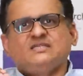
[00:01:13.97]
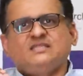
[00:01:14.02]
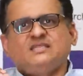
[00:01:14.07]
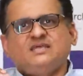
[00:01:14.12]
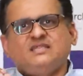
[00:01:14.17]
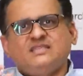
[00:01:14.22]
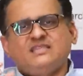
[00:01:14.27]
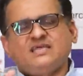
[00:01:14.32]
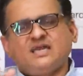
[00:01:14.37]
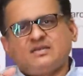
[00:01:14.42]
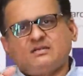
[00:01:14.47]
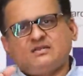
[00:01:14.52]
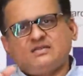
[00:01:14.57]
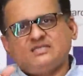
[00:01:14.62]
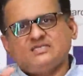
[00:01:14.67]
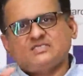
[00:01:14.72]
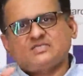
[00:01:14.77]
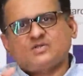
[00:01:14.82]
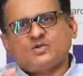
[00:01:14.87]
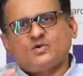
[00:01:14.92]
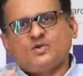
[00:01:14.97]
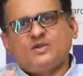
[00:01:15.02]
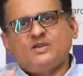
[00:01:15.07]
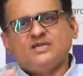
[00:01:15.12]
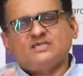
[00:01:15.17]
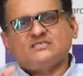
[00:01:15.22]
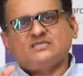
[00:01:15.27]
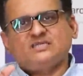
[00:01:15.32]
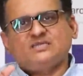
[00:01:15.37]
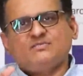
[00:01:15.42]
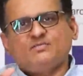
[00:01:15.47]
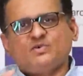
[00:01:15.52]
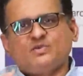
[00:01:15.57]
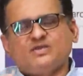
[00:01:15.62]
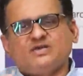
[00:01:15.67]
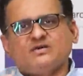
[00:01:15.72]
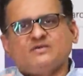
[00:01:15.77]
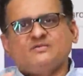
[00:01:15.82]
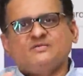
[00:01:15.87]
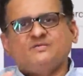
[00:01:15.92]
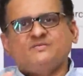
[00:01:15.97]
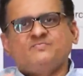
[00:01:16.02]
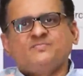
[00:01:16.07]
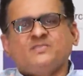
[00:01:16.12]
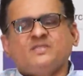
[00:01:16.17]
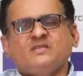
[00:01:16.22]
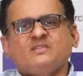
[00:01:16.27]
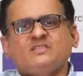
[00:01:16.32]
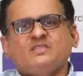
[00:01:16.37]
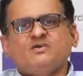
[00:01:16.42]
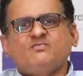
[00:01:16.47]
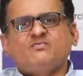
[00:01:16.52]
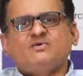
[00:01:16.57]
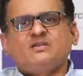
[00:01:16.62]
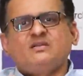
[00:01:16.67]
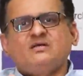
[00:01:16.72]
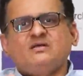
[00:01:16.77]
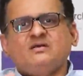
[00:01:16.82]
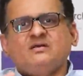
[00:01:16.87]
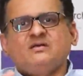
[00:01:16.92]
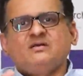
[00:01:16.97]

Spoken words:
then that is called as a pneumonia. The word